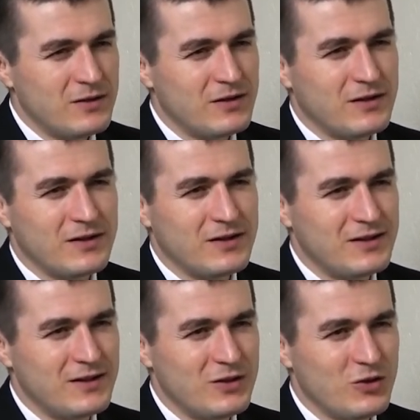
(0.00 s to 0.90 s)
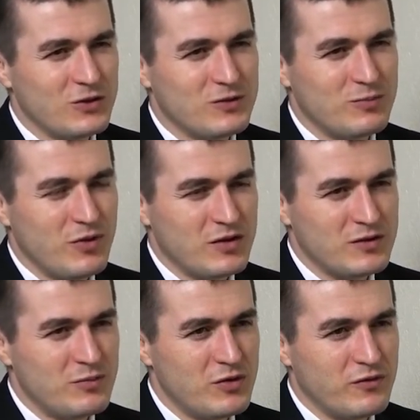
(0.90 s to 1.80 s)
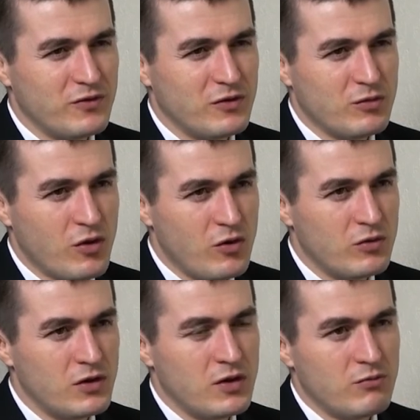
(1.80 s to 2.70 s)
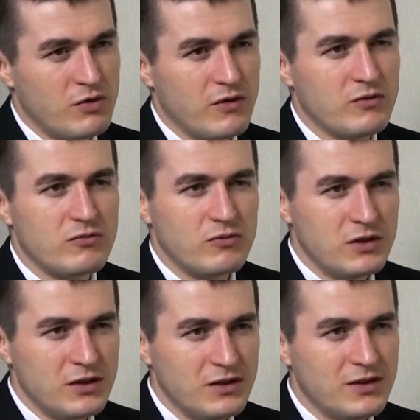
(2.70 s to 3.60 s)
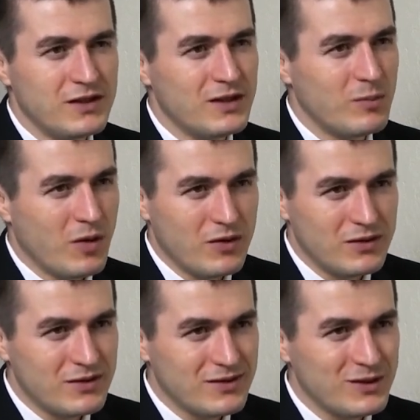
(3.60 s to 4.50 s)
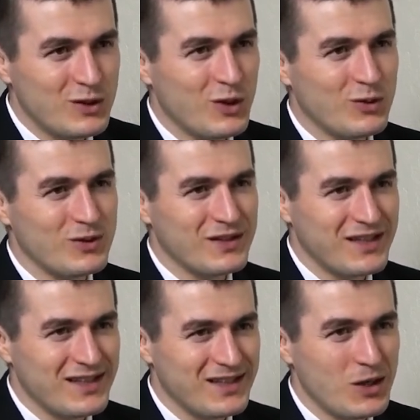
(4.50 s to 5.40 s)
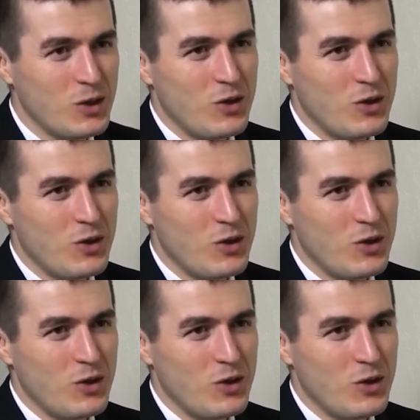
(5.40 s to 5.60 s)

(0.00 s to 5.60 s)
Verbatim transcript: uh you know it's it's a beautiful quote but you have to really think about it you know like